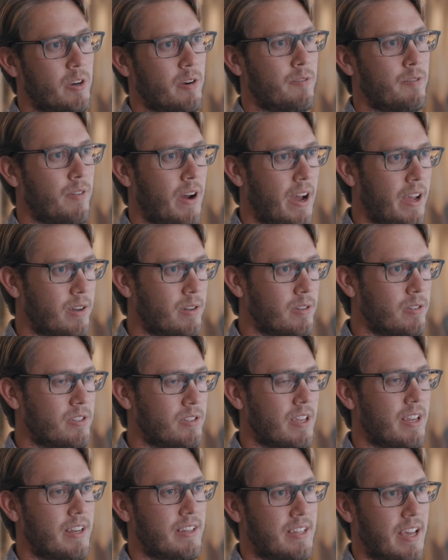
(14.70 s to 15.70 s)
your files
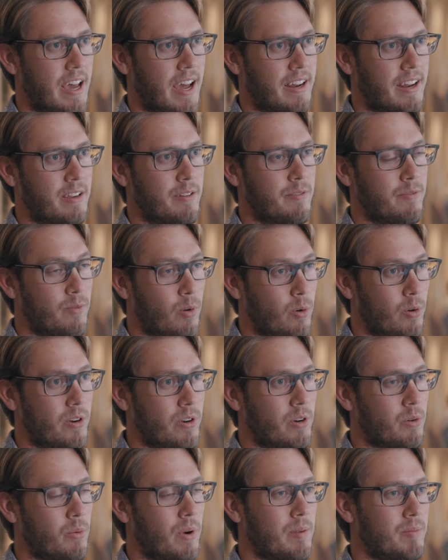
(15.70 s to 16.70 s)
and data for
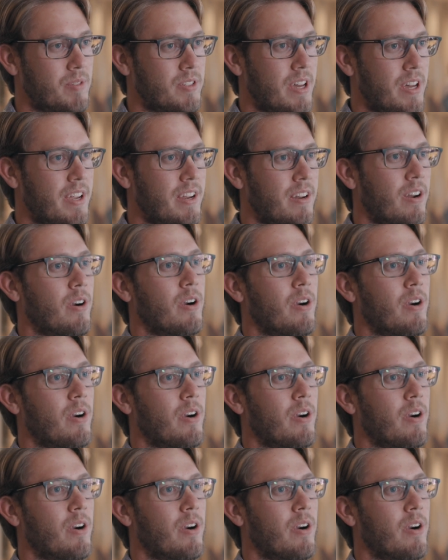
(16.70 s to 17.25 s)
your website